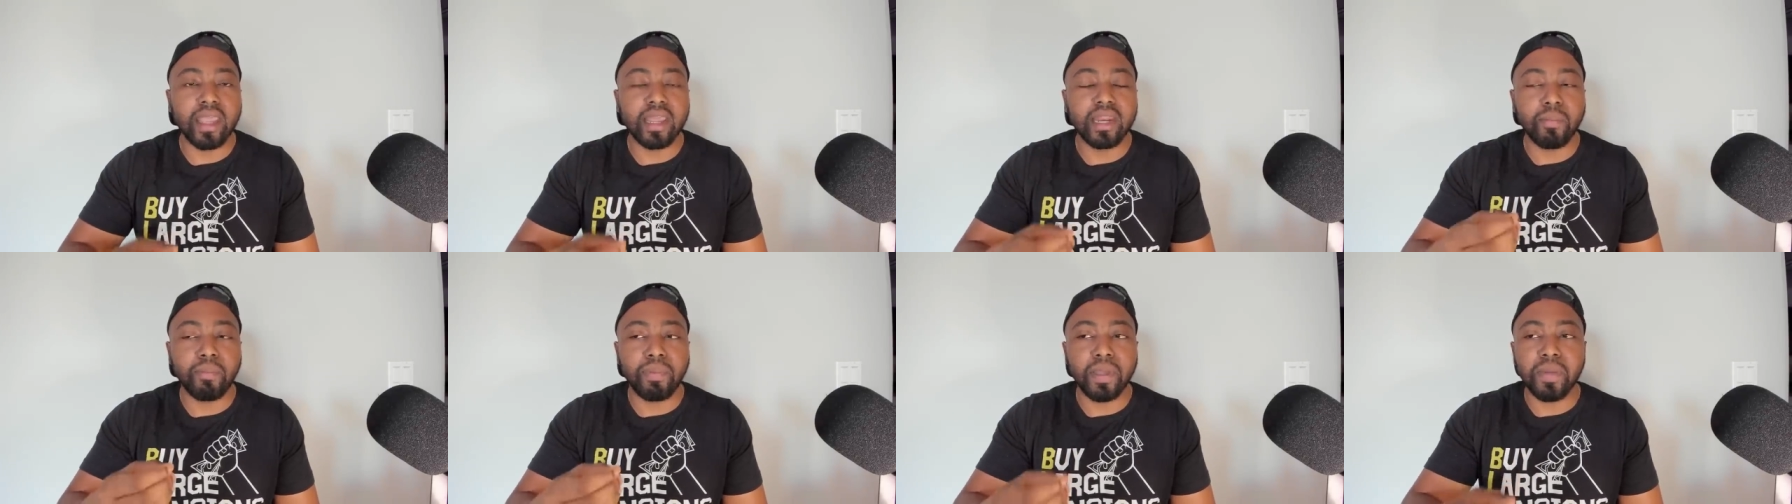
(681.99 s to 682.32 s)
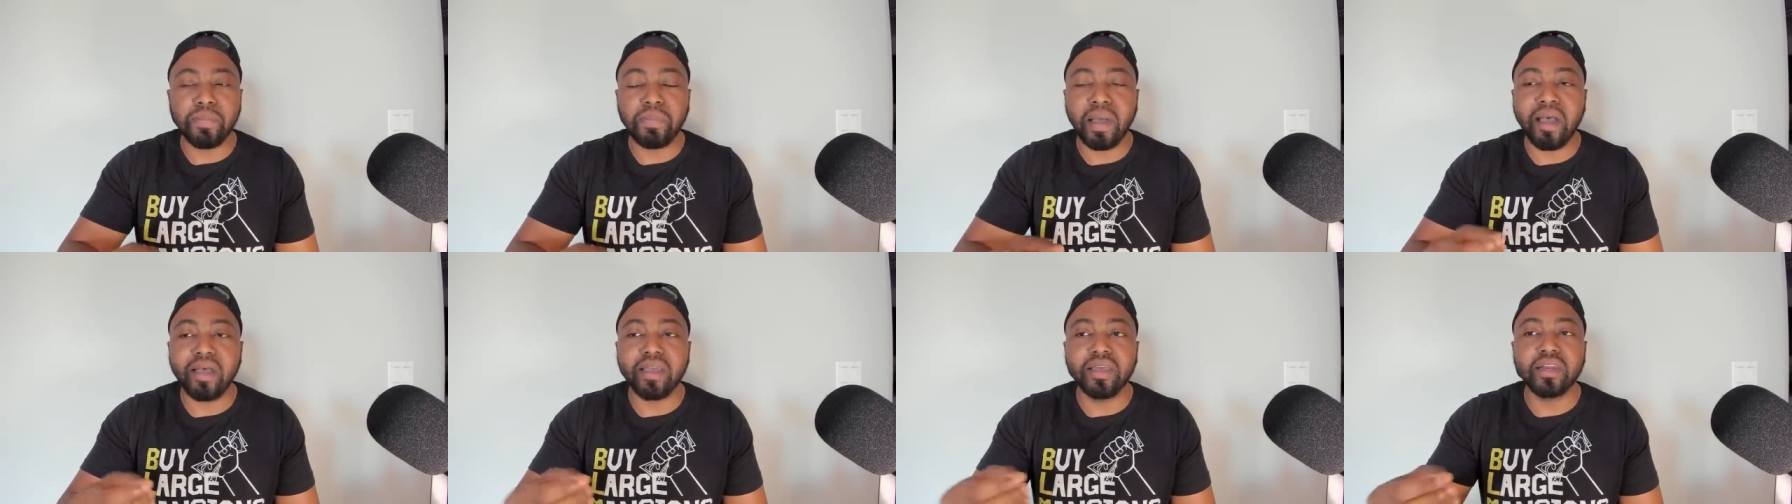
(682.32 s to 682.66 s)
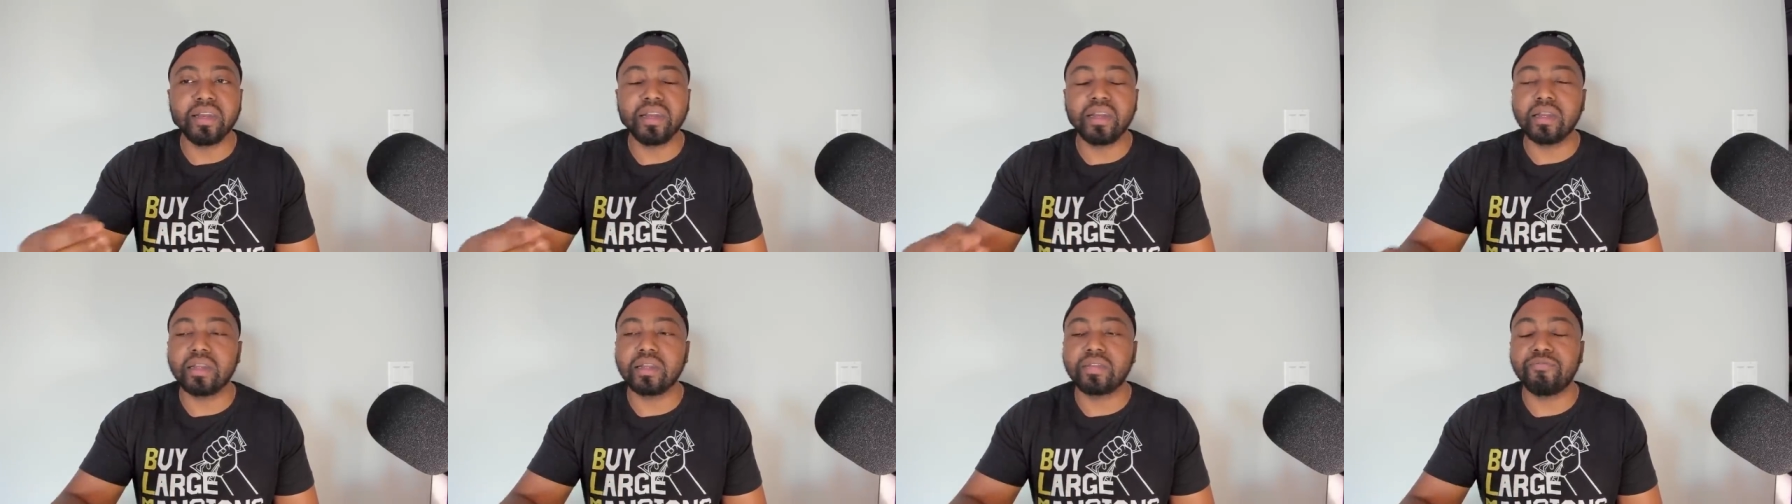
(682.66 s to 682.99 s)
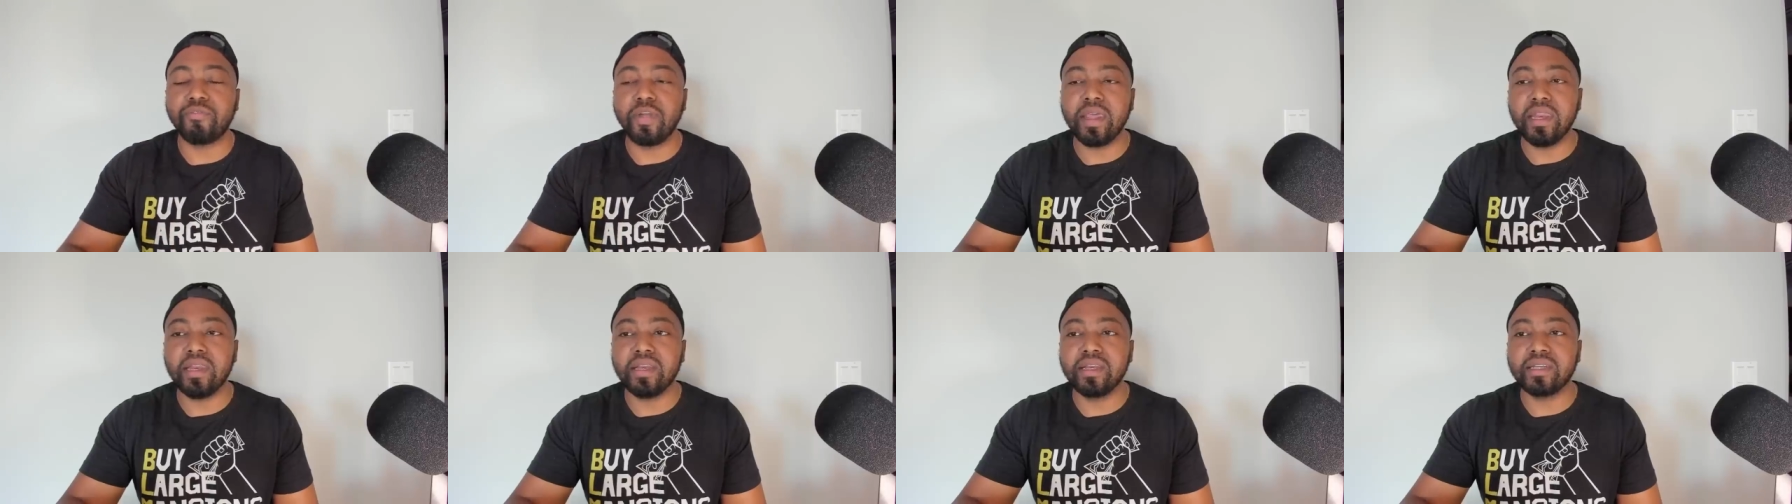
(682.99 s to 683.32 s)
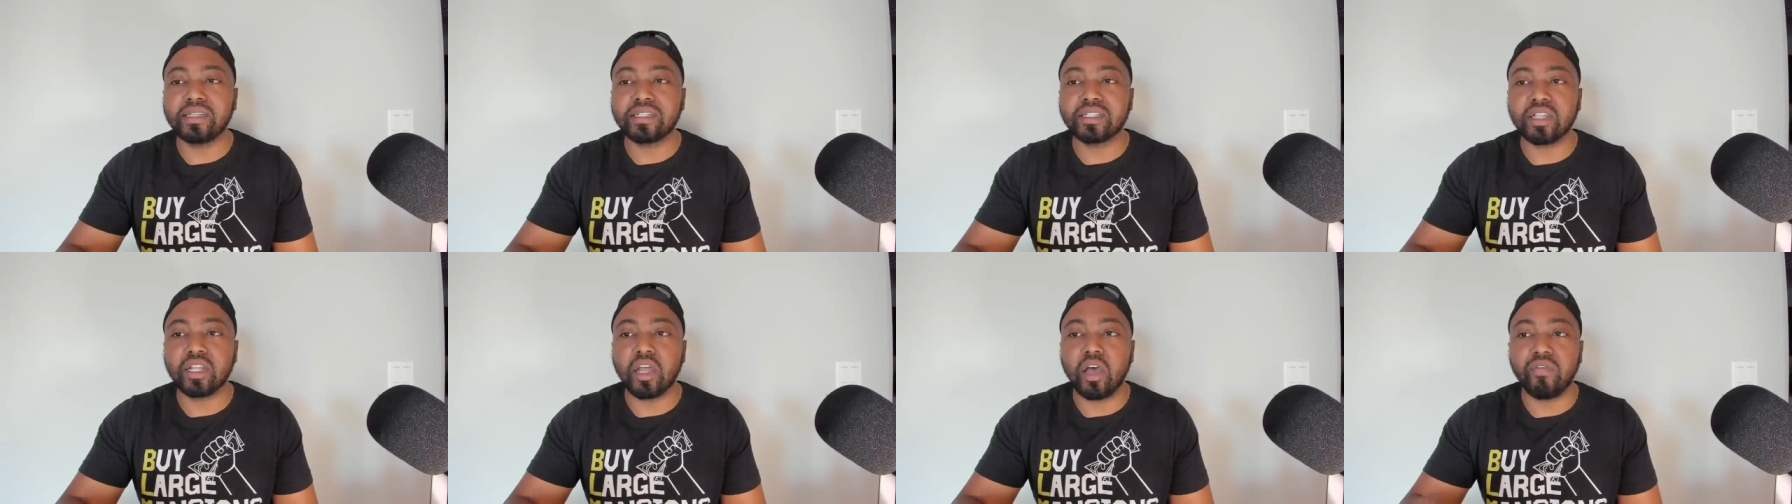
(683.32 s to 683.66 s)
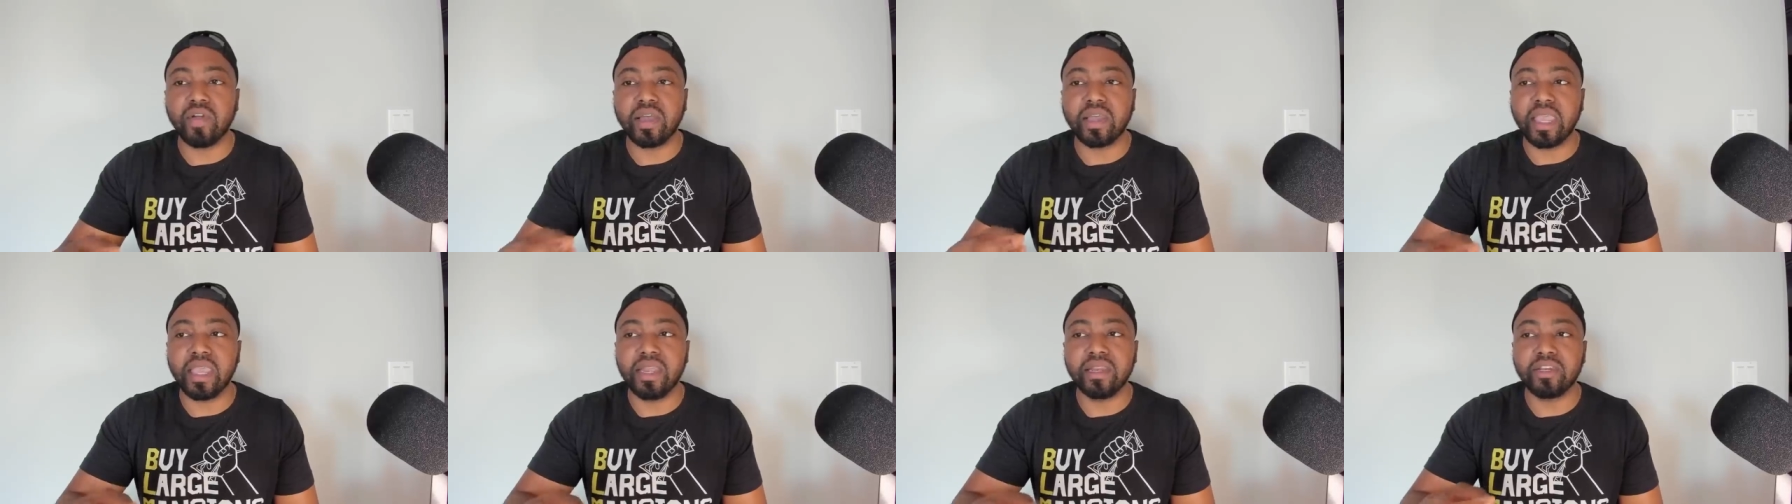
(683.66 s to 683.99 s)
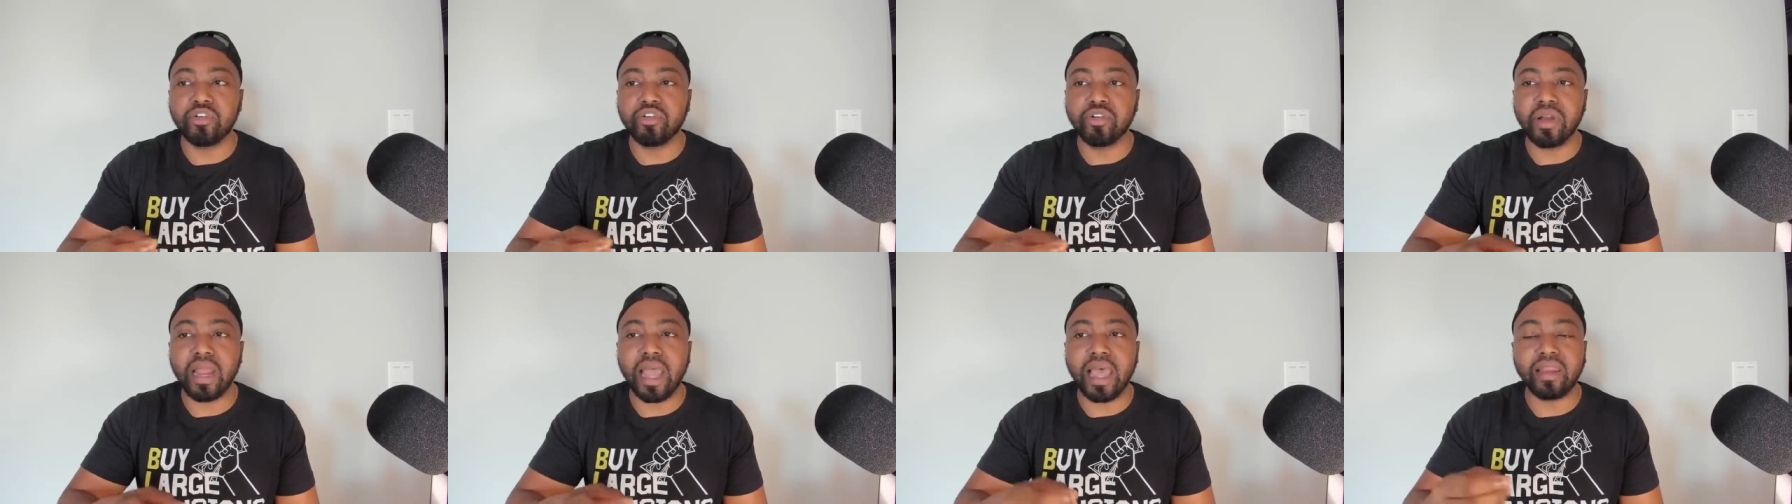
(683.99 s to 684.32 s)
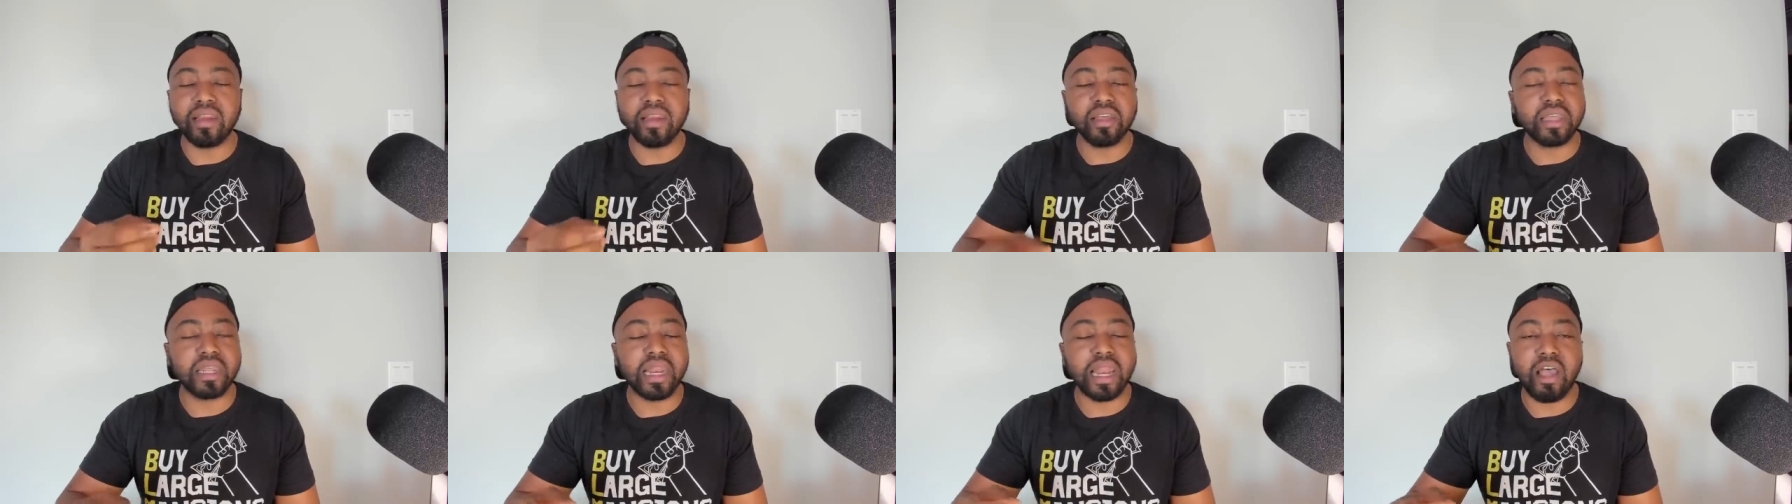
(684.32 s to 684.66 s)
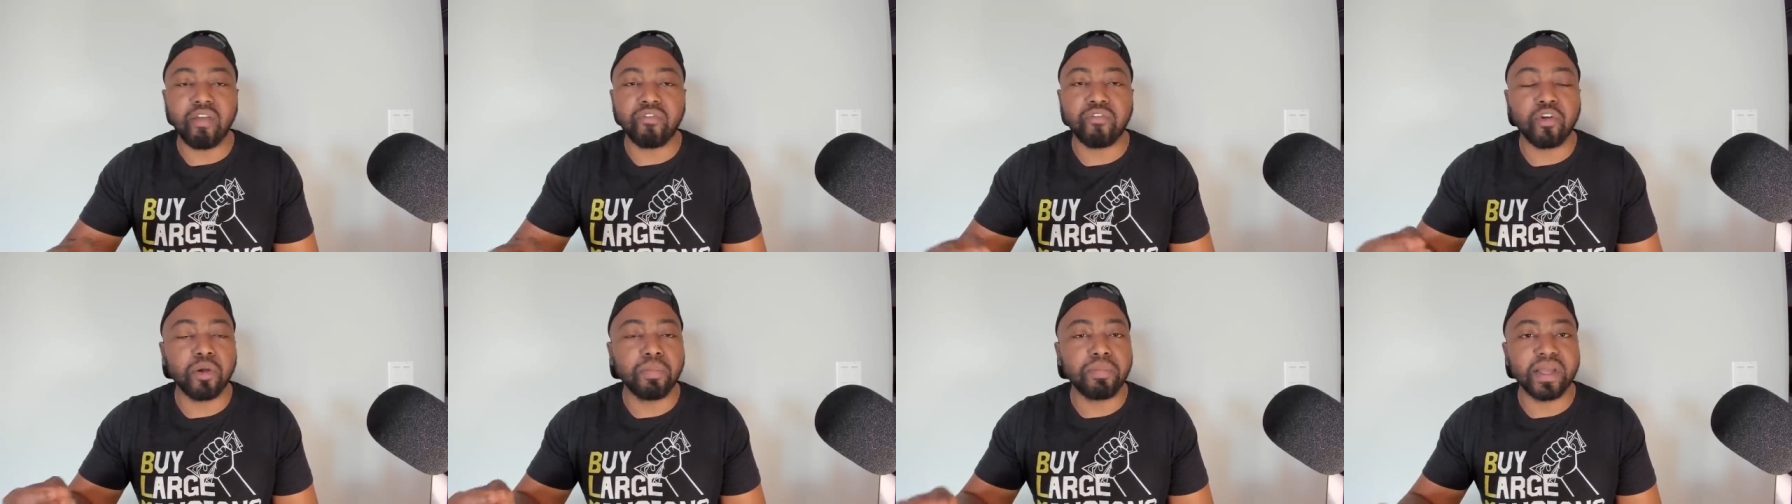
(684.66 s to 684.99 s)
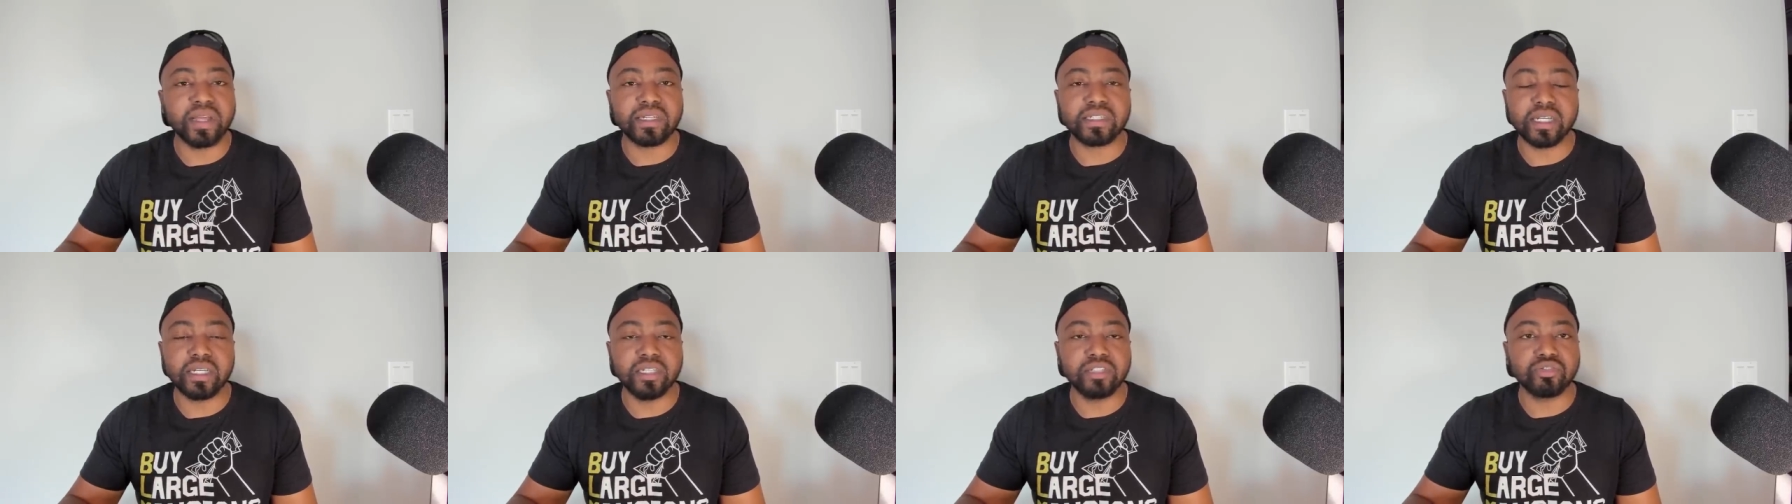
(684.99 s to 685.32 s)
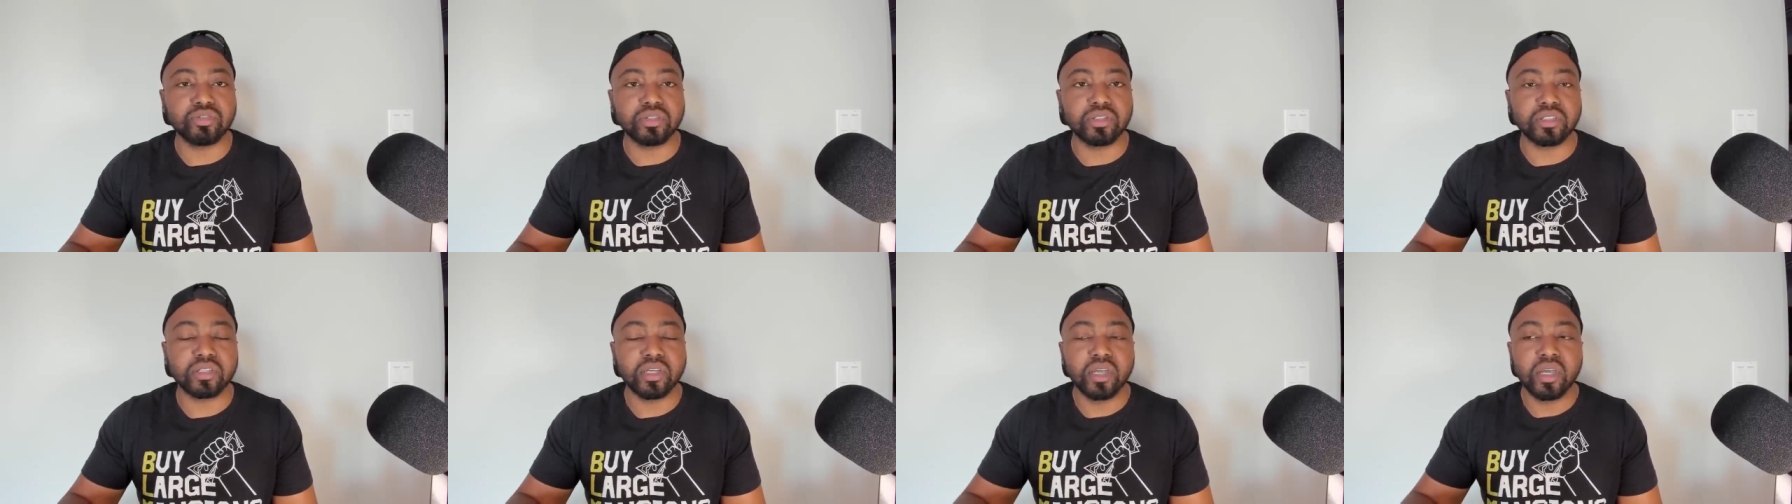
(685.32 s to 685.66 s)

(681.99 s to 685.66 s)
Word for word: And the people out here that is defending this stuff, again, you're not looking out for her best interest.